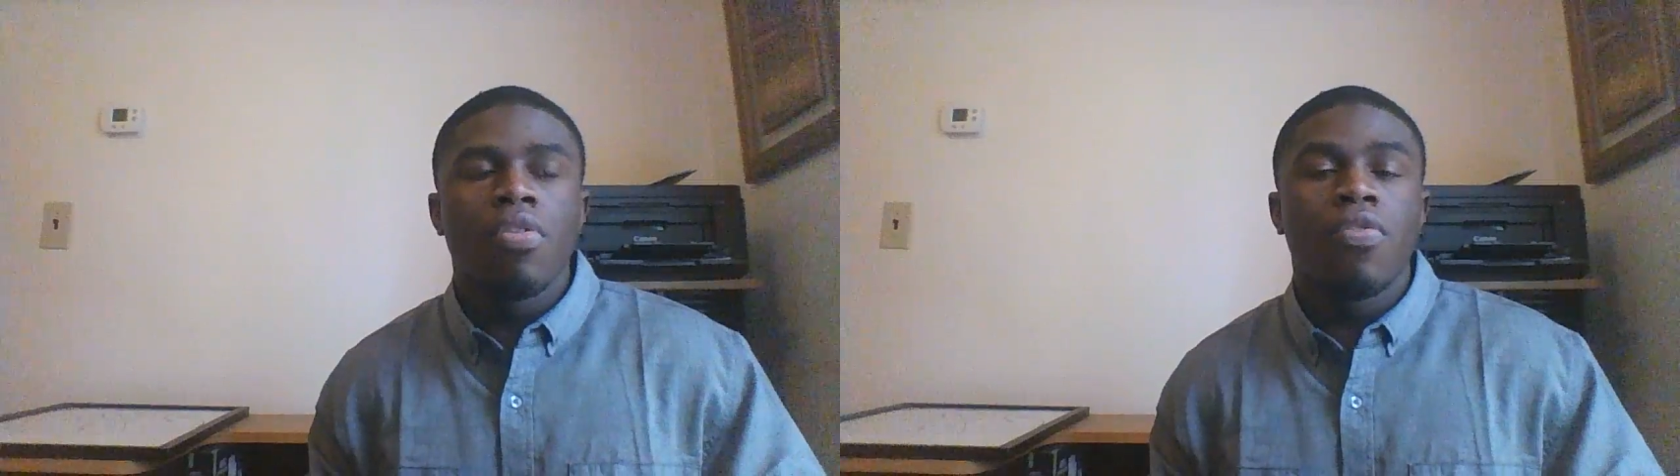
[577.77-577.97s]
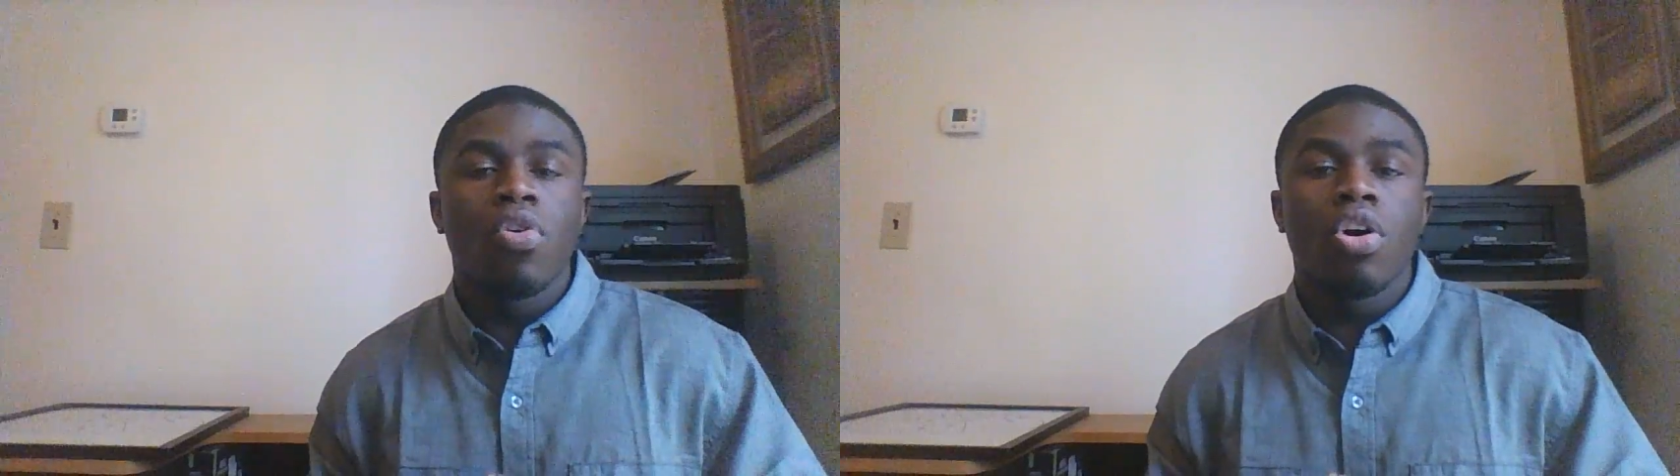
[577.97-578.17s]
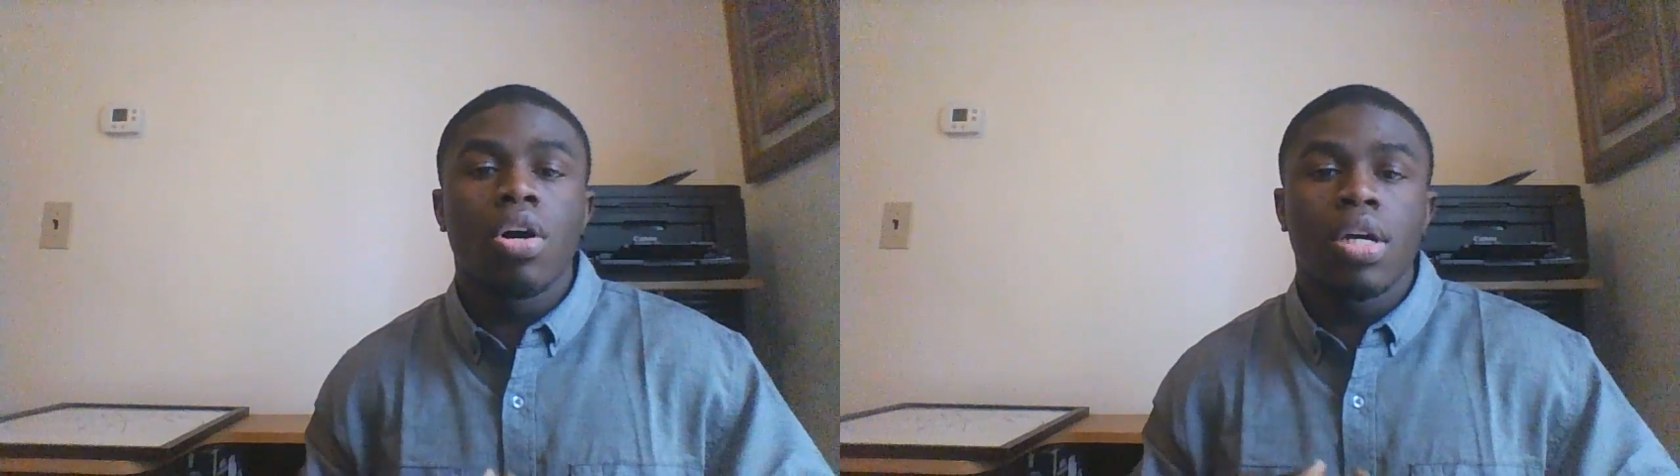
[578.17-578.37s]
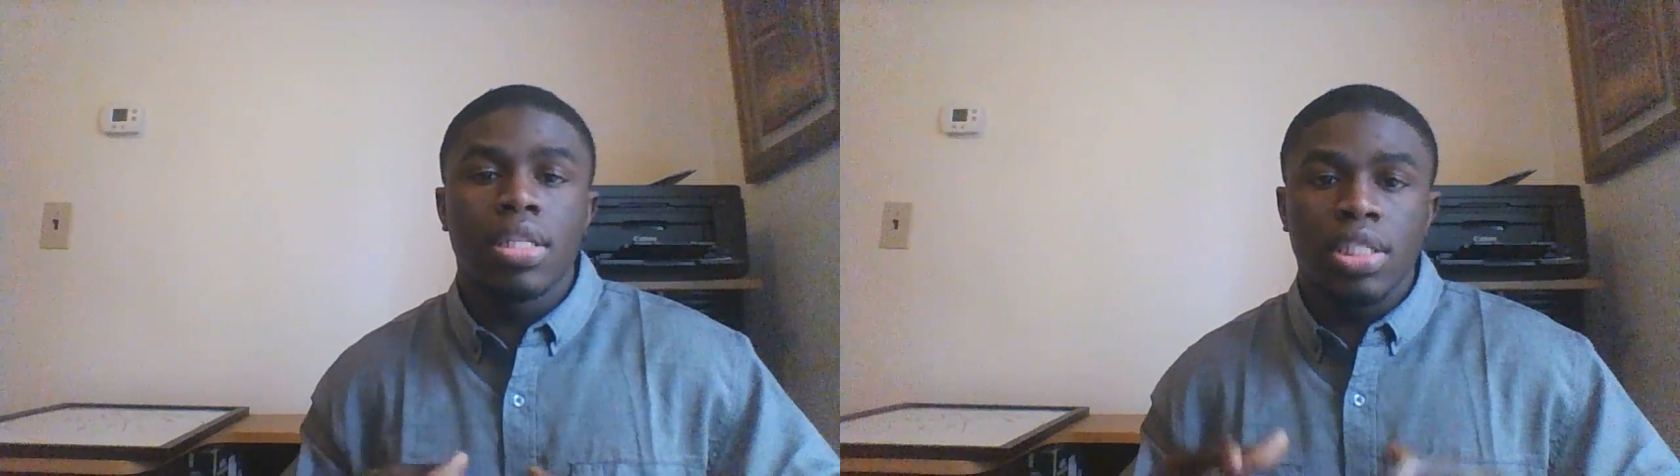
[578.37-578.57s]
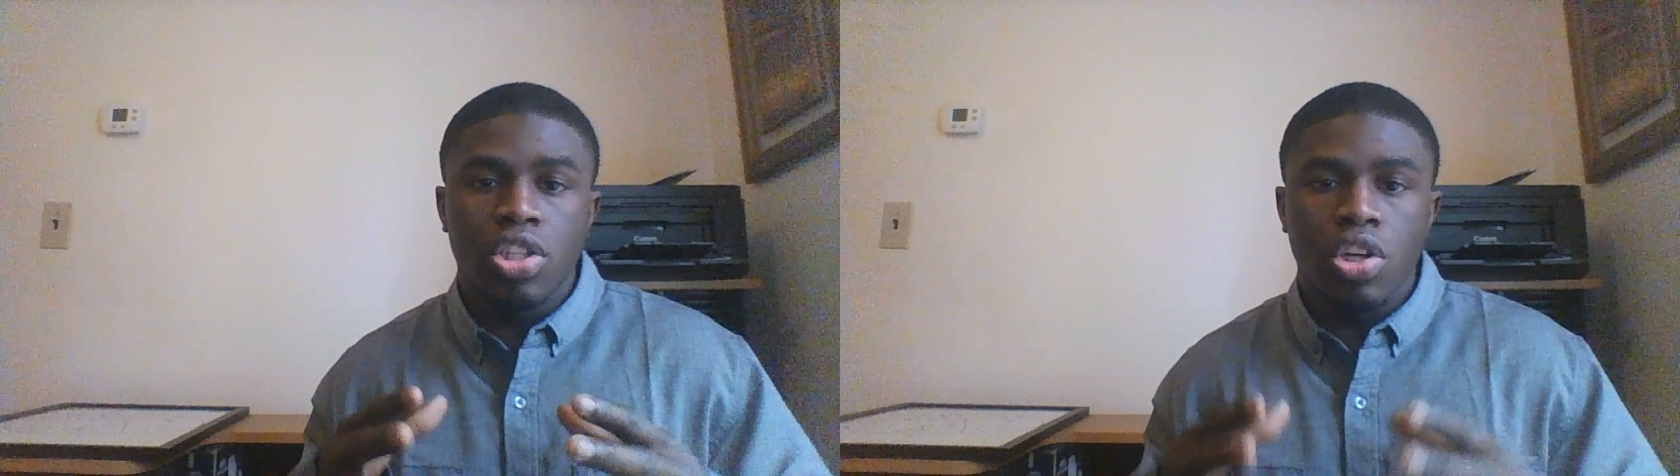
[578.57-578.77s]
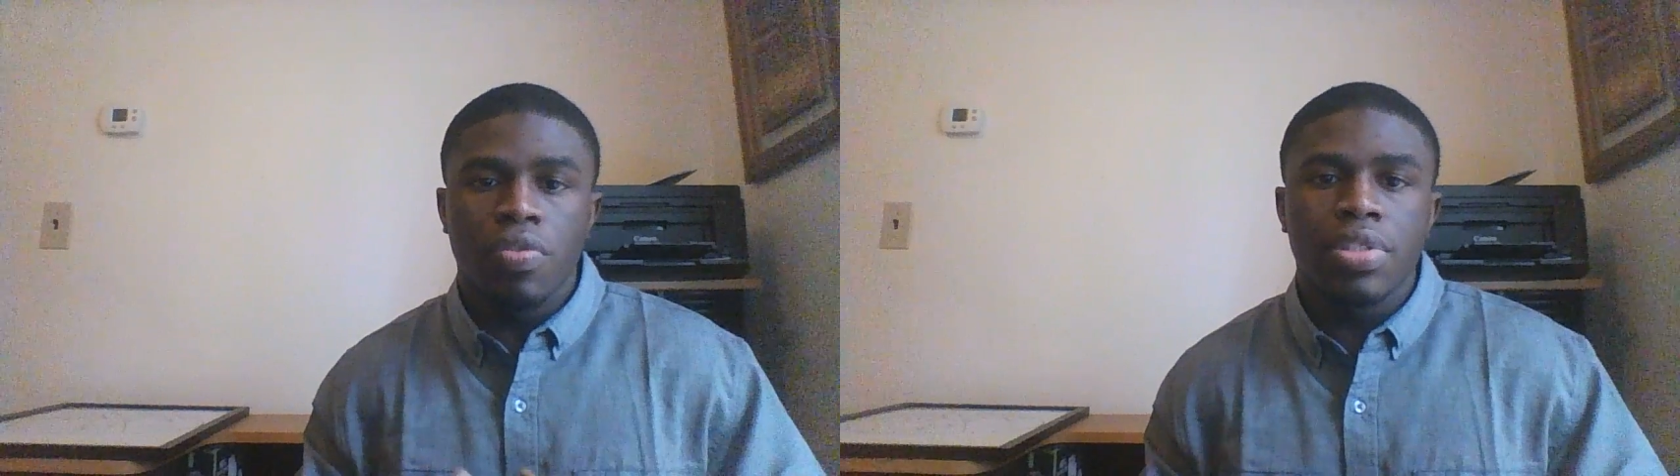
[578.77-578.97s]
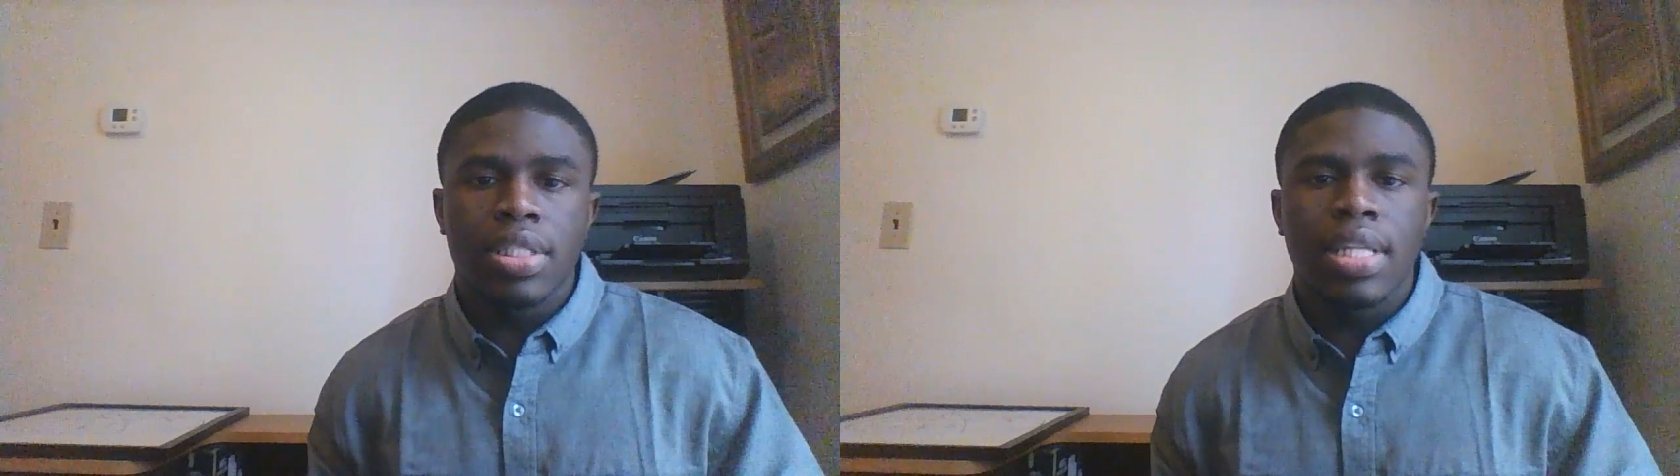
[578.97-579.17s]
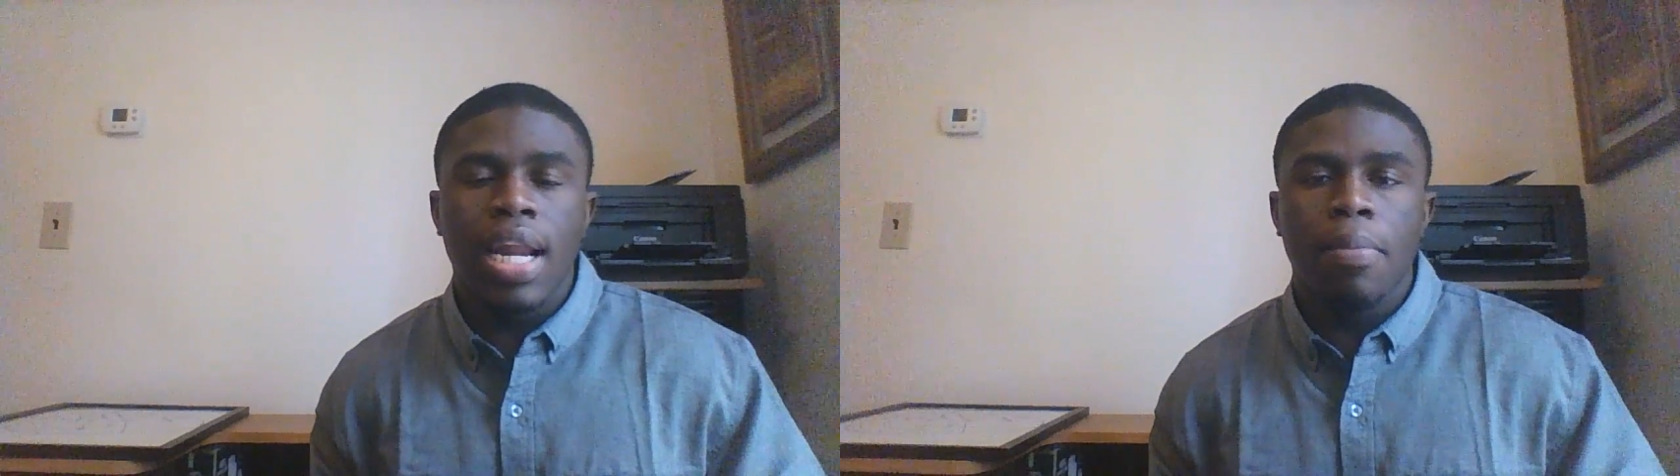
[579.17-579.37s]
for the
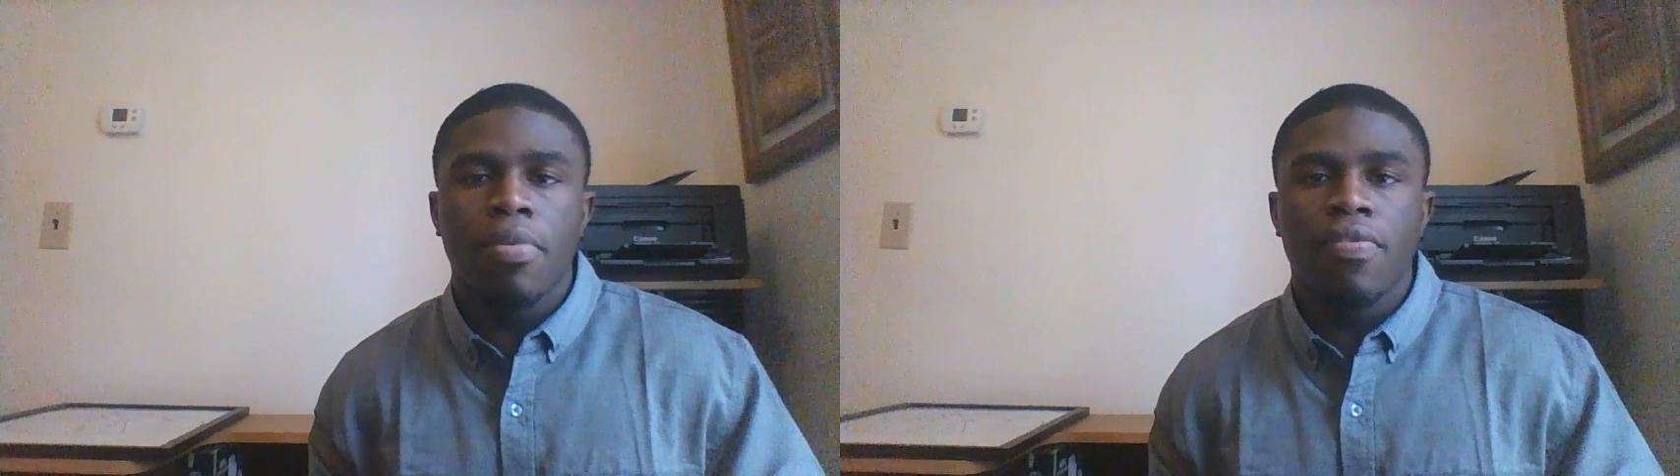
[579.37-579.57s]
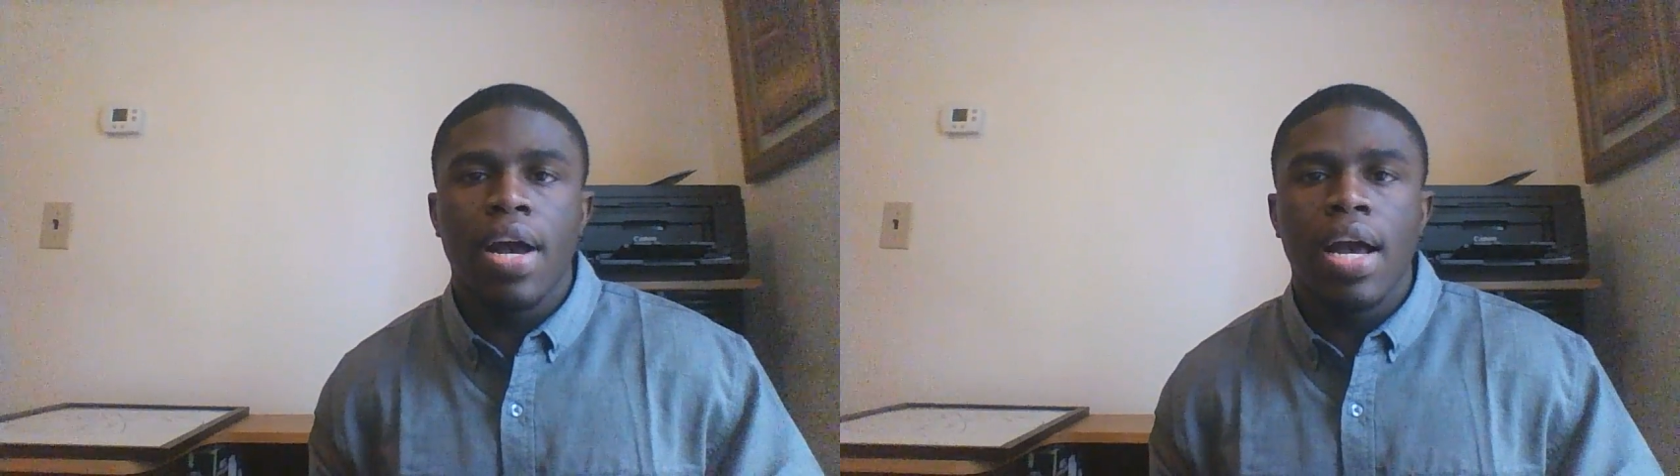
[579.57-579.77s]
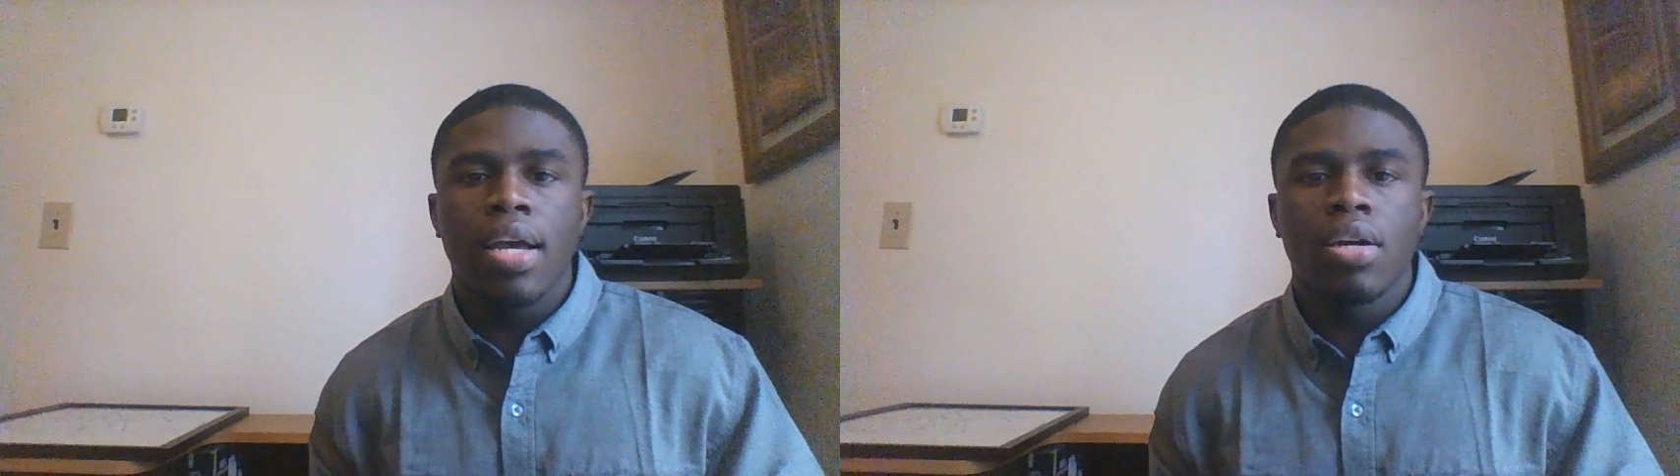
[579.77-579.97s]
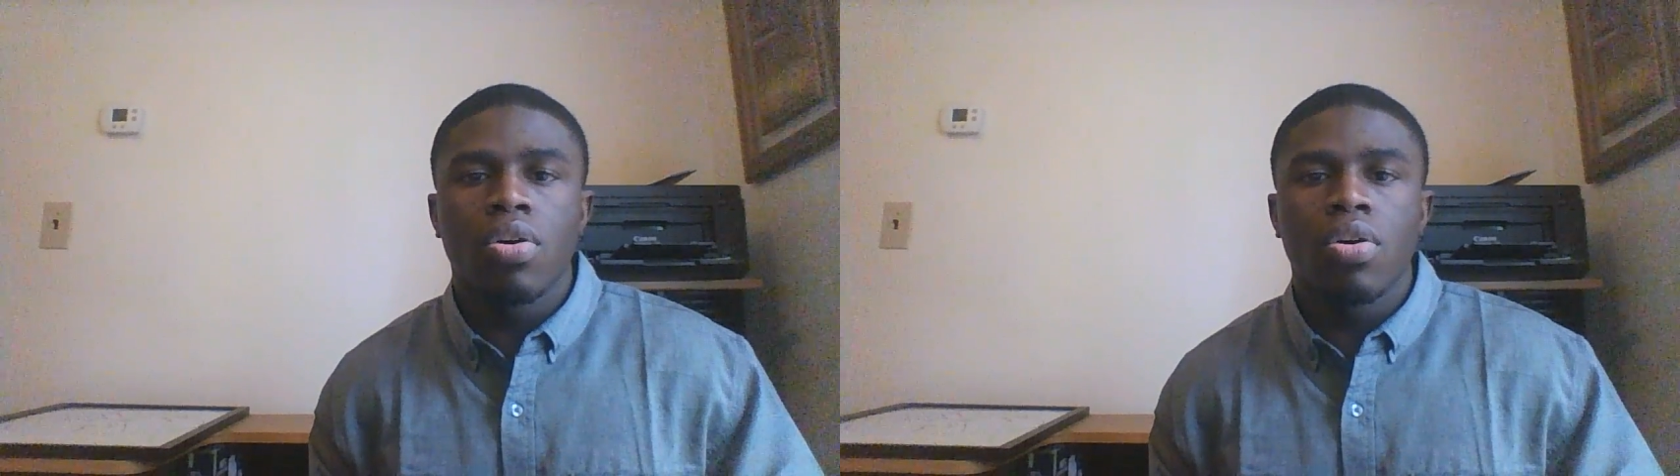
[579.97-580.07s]
services that I provide,